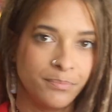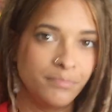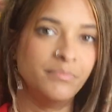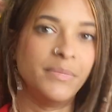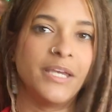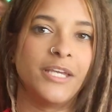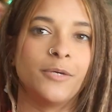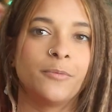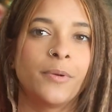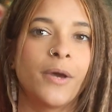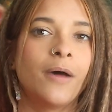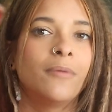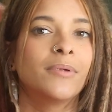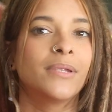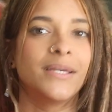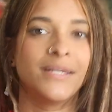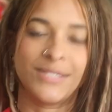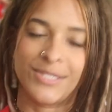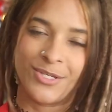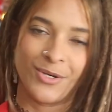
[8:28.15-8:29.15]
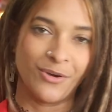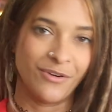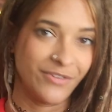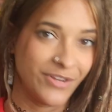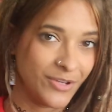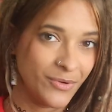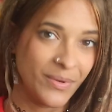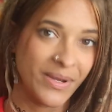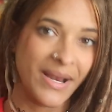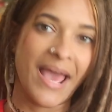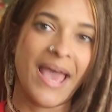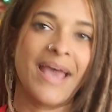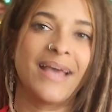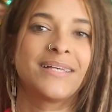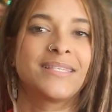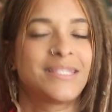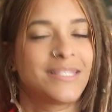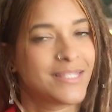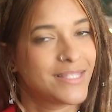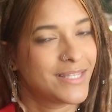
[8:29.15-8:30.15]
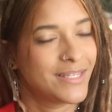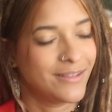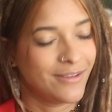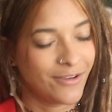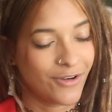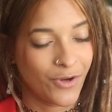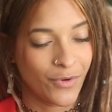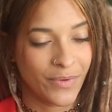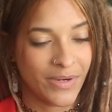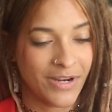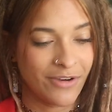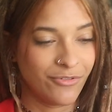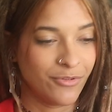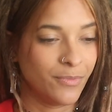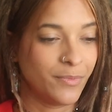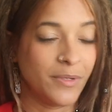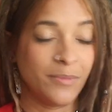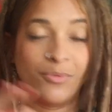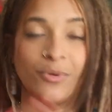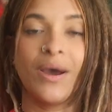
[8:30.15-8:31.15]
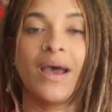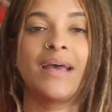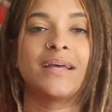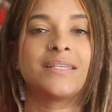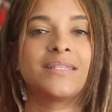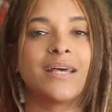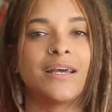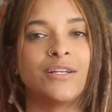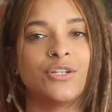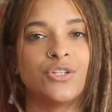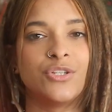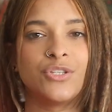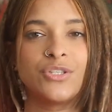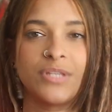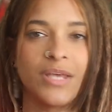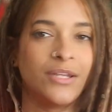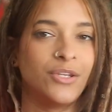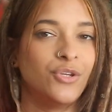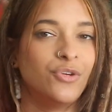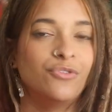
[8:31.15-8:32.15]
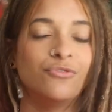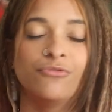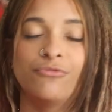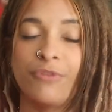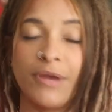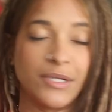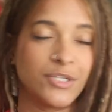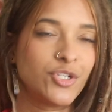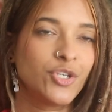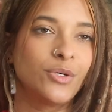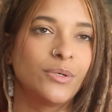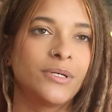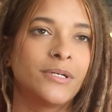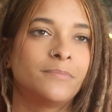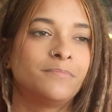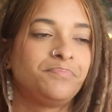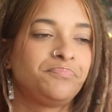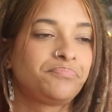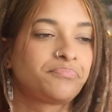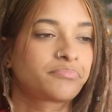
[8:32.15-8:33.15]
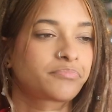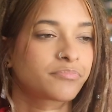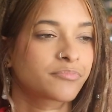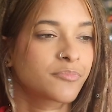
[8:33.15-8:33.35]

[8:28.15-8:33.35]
make it public so if anyone asks you know whenever people ask I just send you right to it